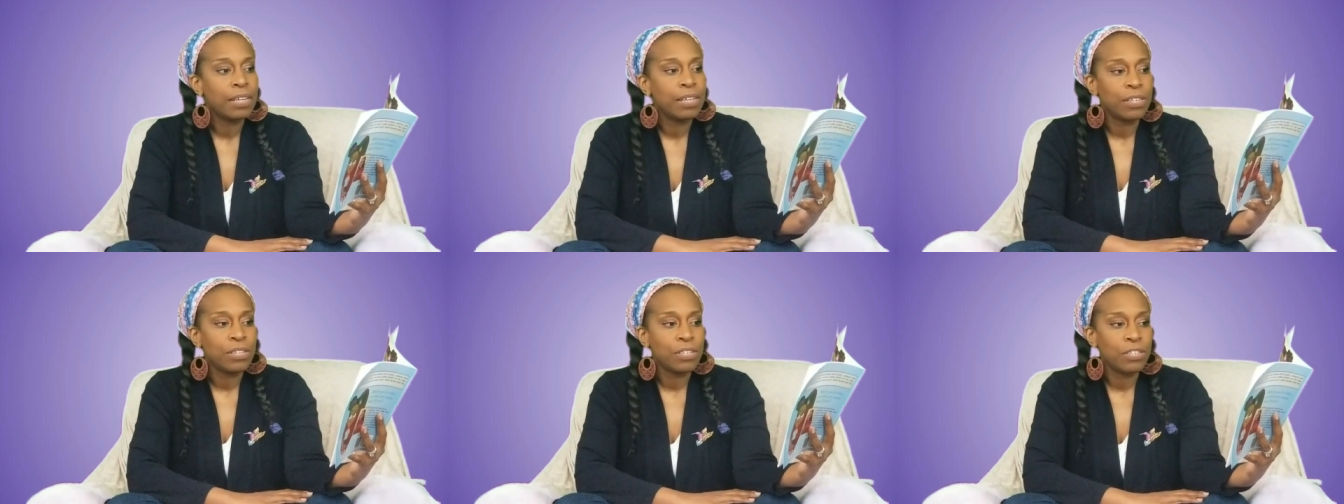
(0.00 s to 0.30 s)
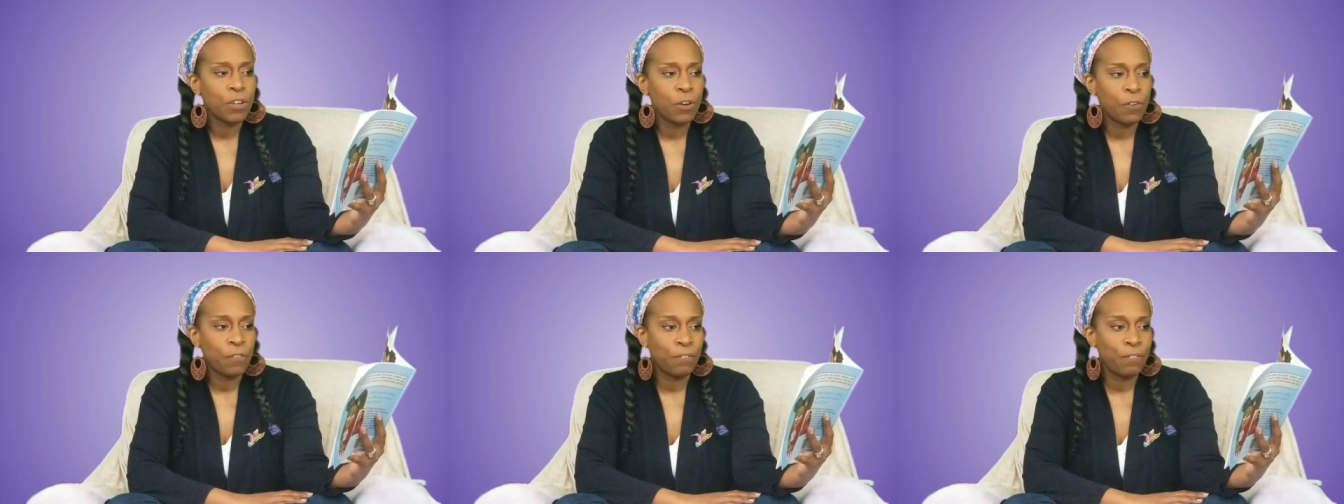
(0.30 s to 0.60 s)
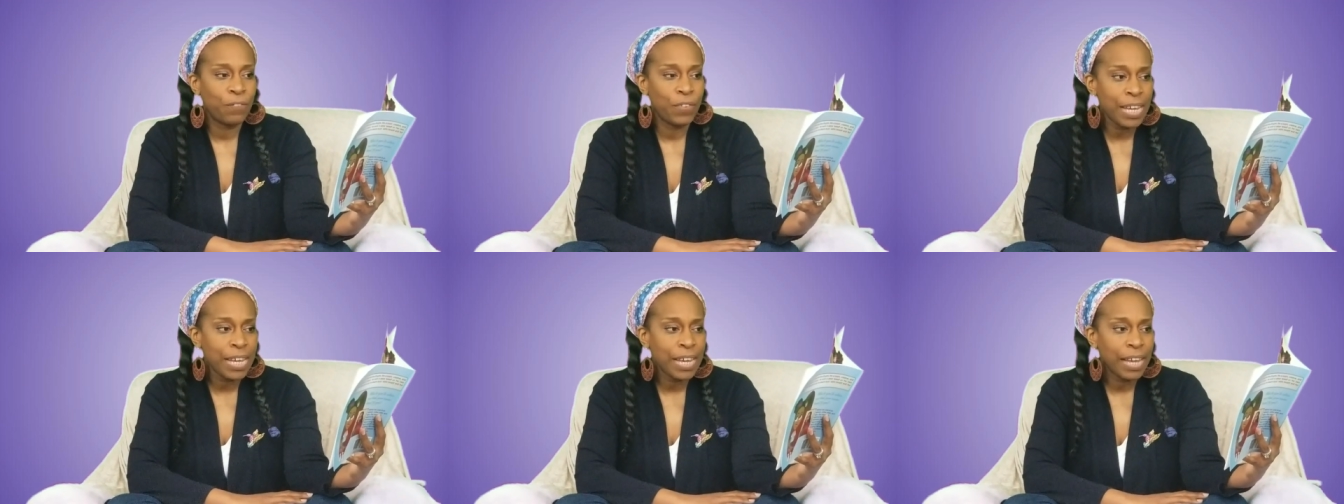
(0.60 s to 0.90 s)

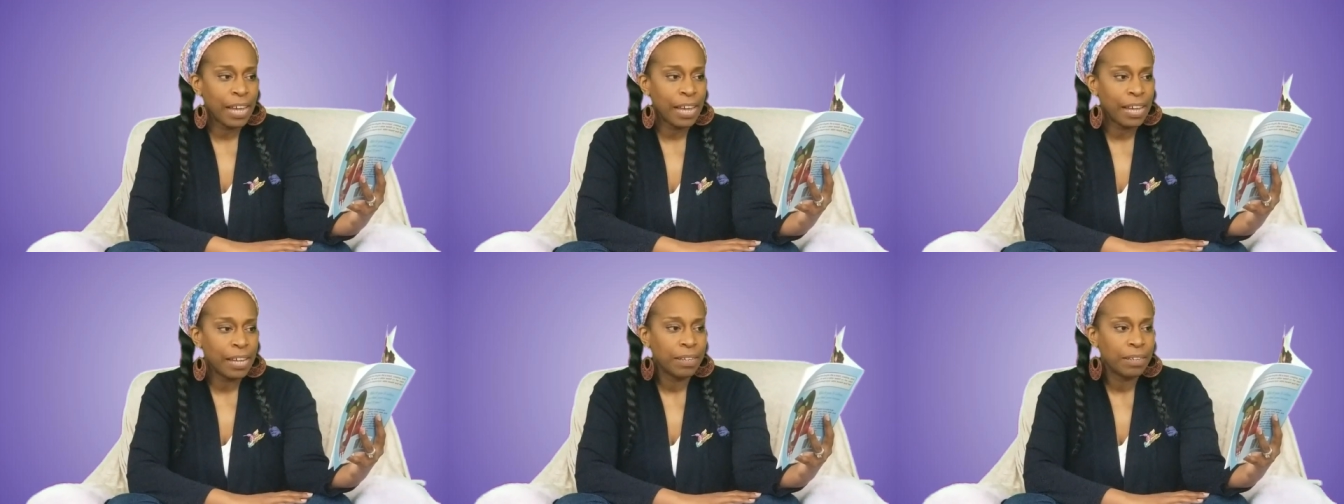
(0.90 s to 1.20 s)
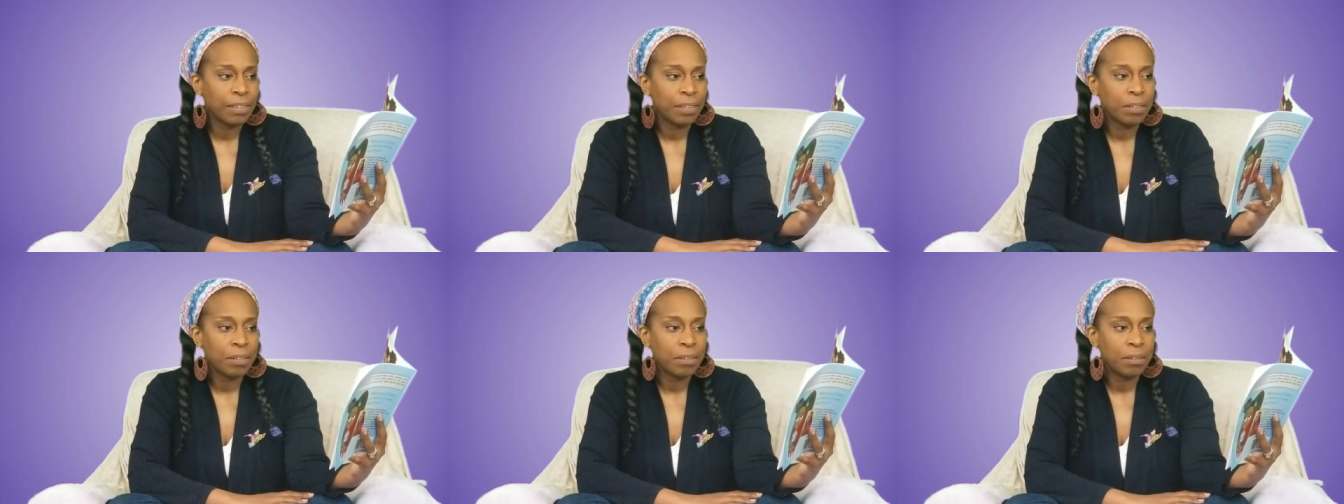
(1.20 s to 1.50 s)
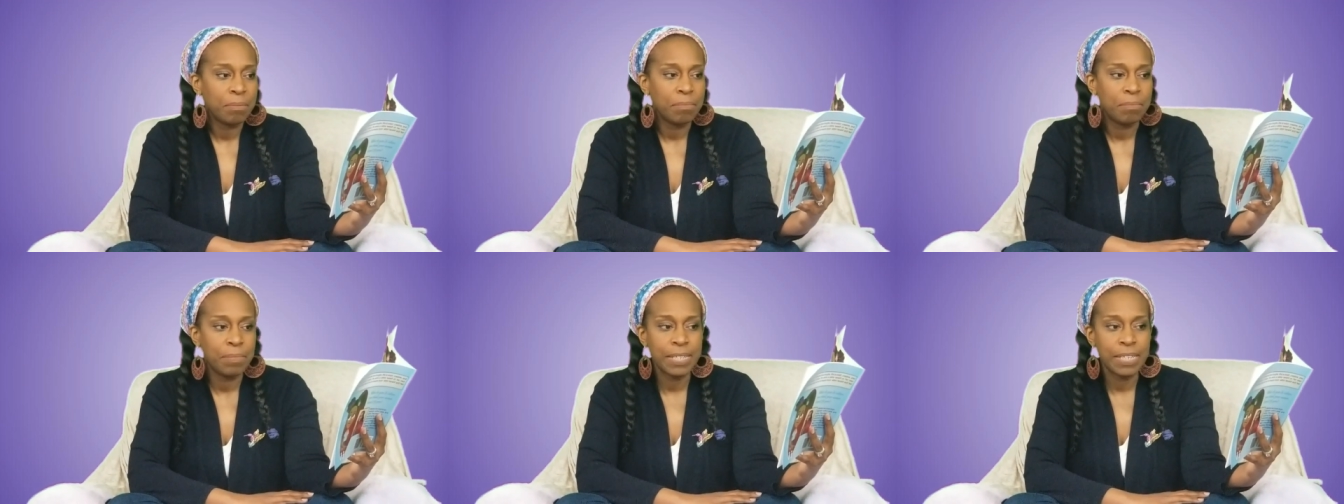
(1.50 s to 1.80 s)
Sophia?
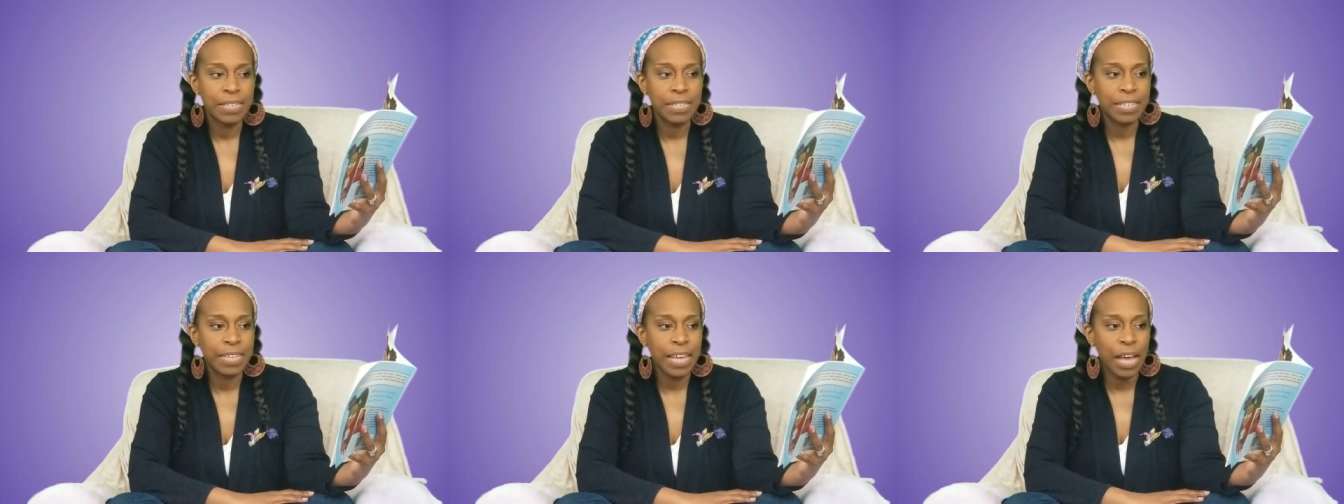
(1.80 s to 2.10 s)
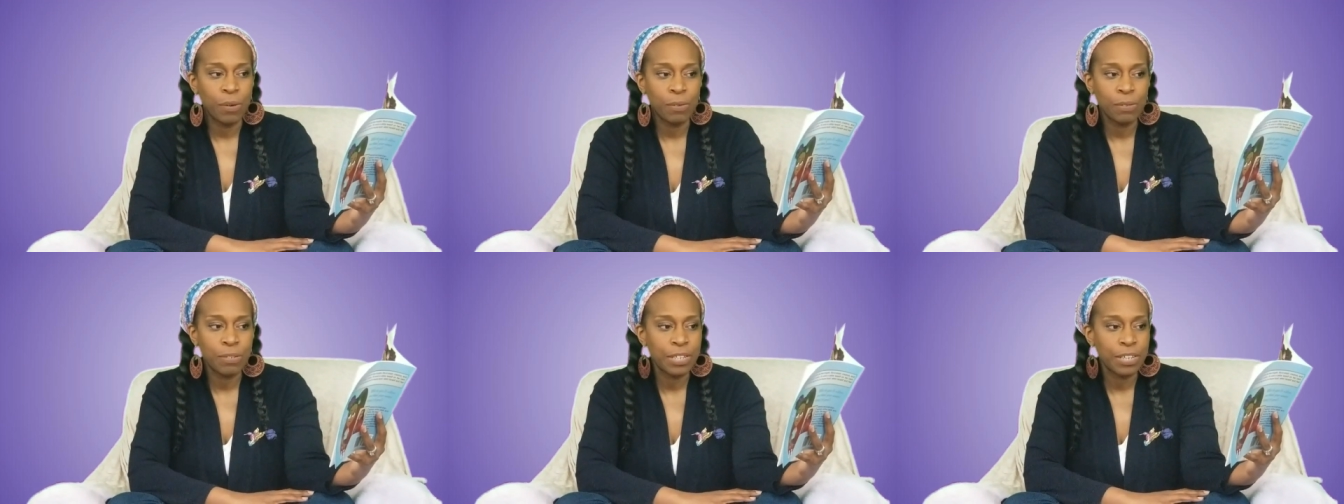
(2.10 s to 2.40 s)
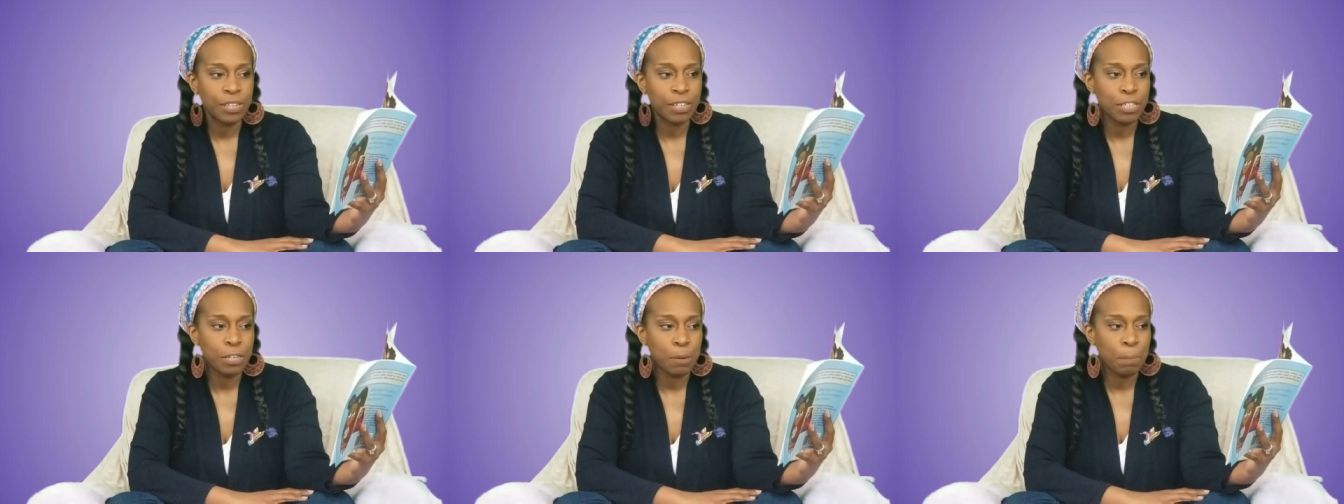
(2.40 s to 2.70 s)
Mrs. Gauss
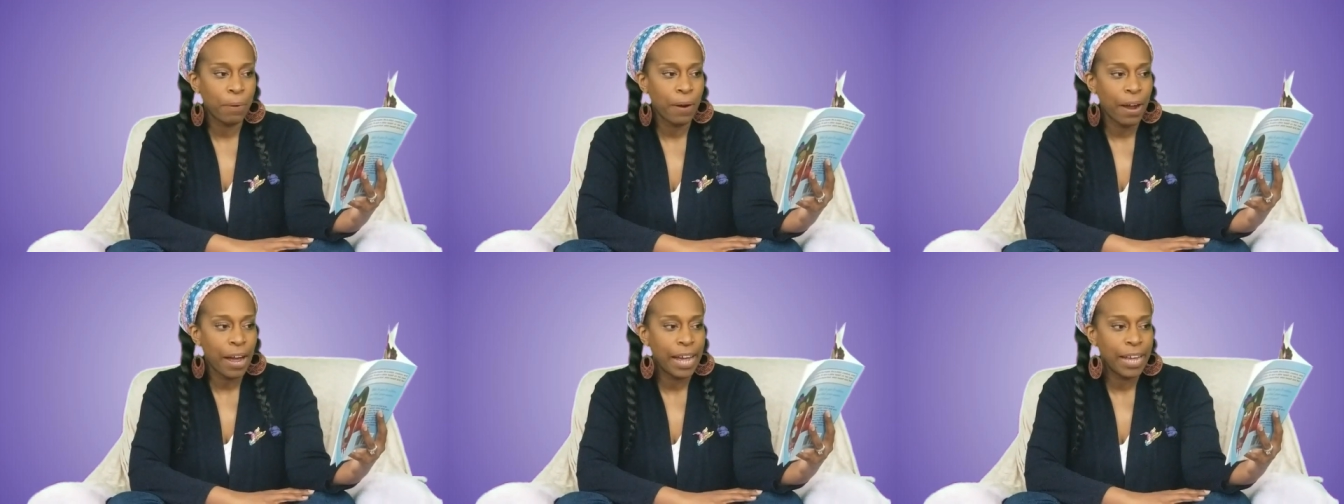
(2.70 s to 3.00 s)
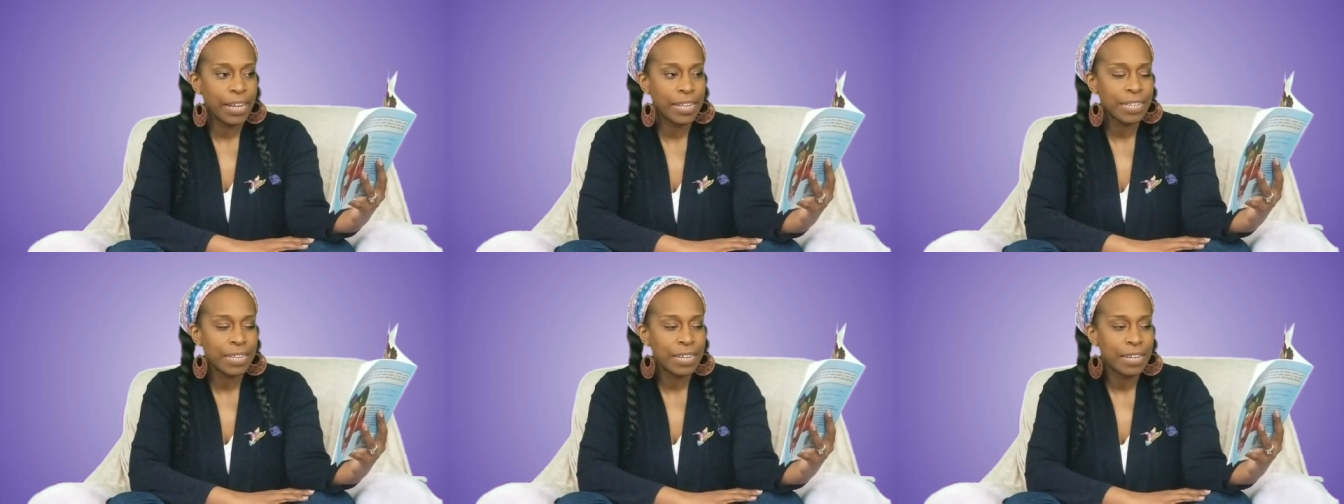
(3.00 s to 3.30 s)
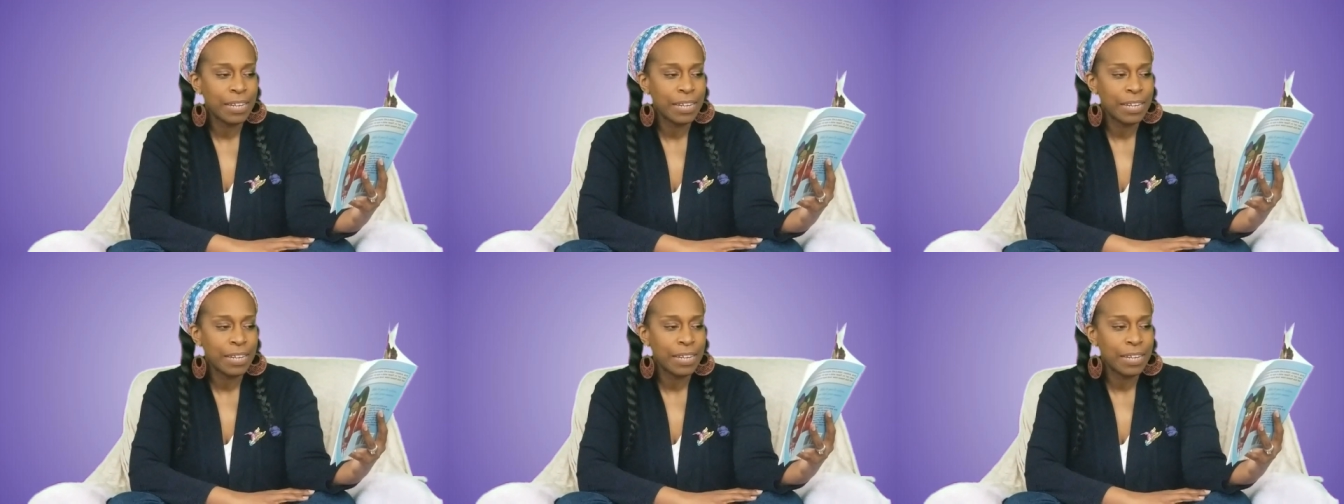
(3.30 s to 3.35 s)
looked surprised.